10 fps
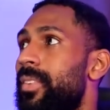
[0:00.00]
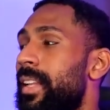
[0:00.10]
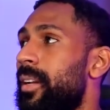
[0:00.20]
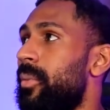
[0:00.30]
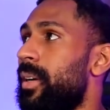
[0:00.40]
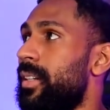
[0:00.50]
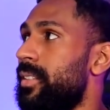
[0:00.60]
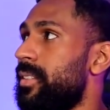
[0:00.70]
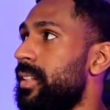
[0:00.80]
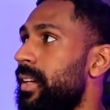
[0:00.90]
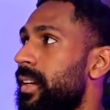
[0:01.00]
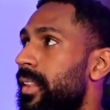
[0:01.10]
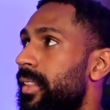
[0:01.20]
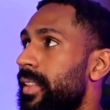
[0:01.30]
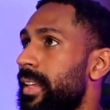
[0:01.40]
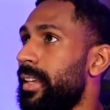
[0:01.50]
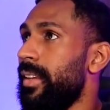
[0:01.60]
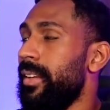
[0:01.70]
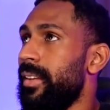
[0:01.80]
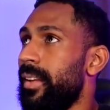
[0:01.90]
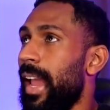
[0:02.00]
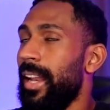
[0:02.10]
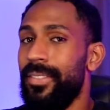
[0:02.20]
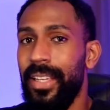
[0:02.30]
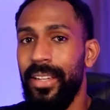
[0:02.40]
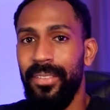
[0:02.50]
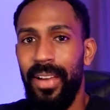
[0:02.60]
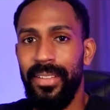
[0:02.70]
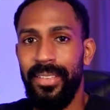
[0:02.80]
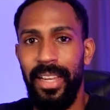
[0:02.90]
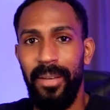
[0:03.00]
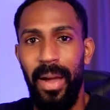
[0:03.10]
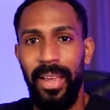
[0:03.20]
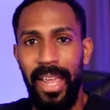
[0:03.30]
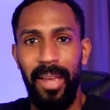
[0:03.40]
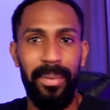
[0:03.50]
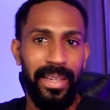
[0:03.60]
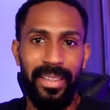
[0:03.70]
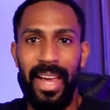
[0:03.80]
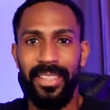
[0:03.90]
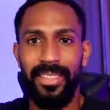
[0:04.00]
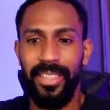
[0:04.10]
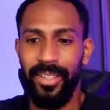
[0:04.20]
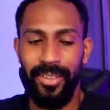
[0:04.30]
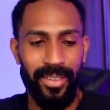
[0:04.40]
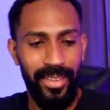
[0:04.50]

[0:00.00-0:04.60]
It was the NFT event in Miami last year.